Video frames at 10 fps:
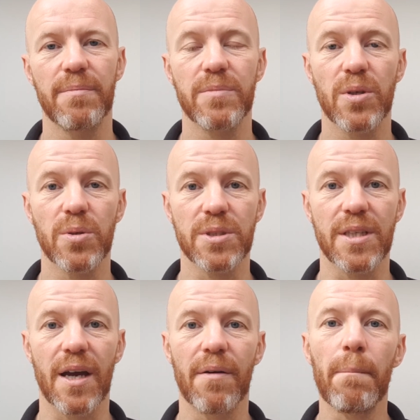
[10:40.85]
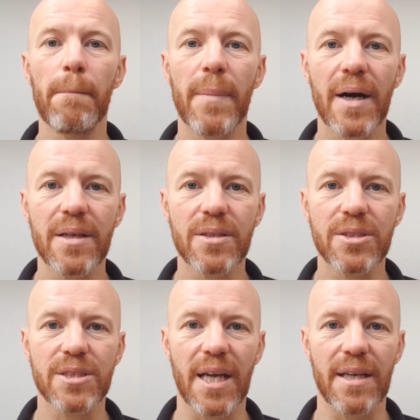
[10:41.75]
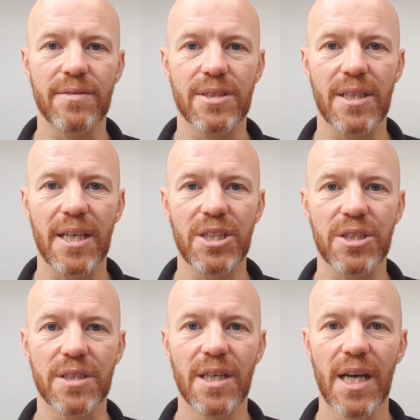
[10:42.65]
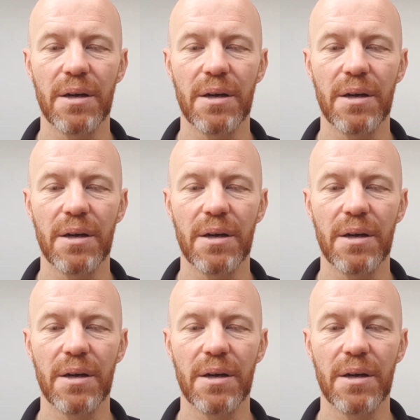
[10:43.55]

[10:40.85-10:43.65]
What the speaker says: causing a mild state of sedation.